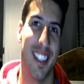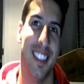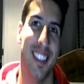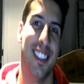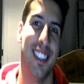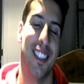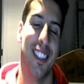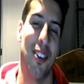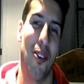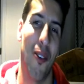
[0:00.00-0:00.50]

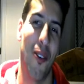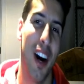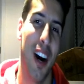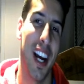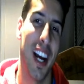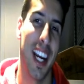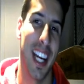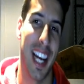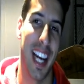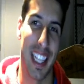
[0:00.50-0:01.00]

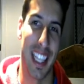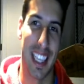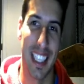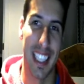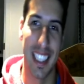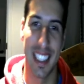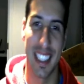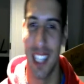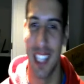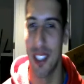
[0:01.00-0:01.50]
Why? At
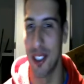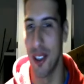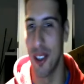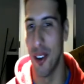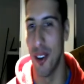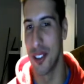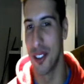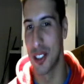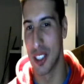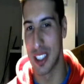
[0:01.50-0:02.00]
least, I don't
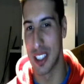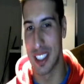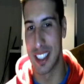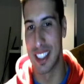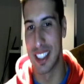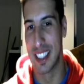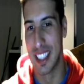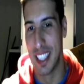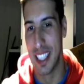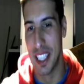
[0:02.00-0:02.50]
know,
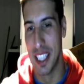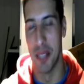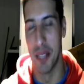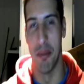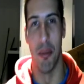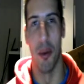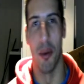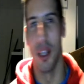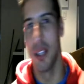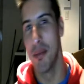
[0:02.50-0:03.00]
just
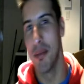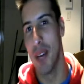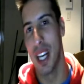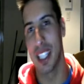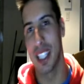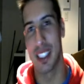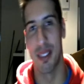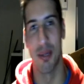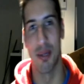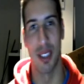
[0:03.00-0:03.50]
bring back
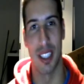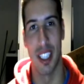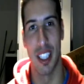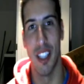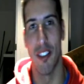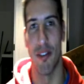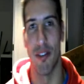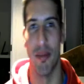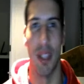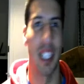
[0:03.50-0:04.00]
some
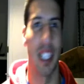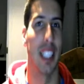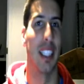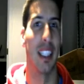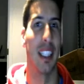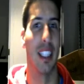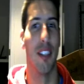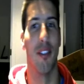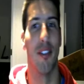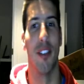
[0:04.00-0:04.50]
stuff, make it
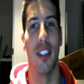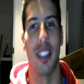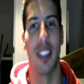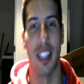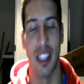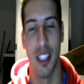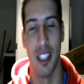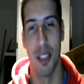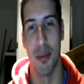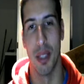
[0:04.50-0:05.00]
different a
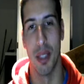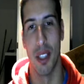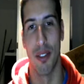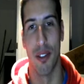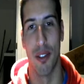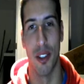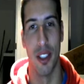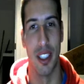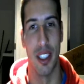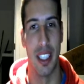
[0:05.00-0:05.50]
little bit
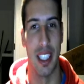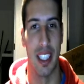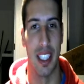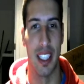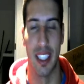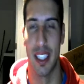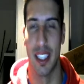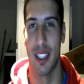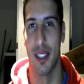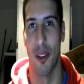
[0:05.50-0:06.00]
for
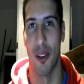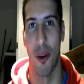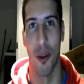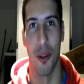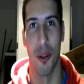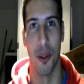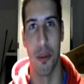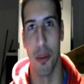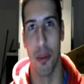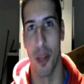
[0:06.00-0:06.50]
the
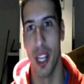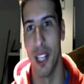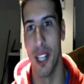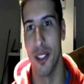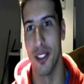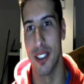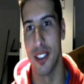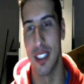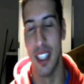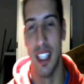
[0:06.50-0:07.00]
older
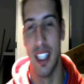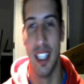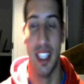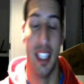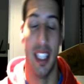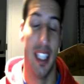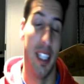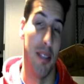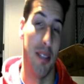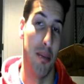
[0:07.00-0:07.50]
players.
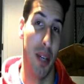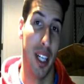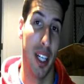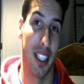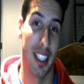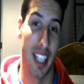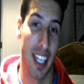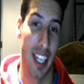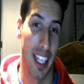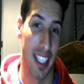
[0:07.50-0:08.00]
But
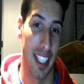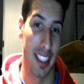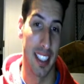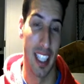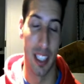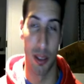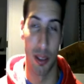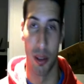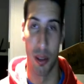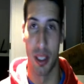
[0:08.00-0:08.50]
I guess
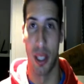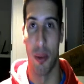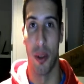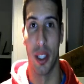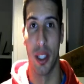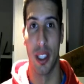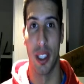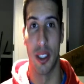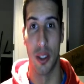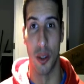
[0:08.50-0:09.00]
that's what they
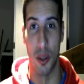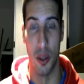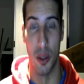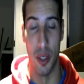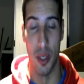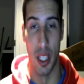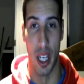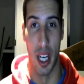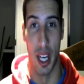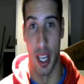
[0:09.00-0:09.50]
wanted to do,
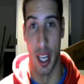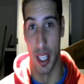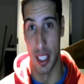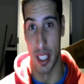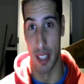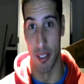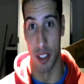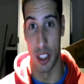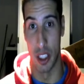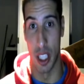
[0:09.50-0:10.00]

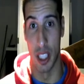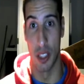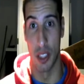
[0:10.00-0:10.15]
give a chance for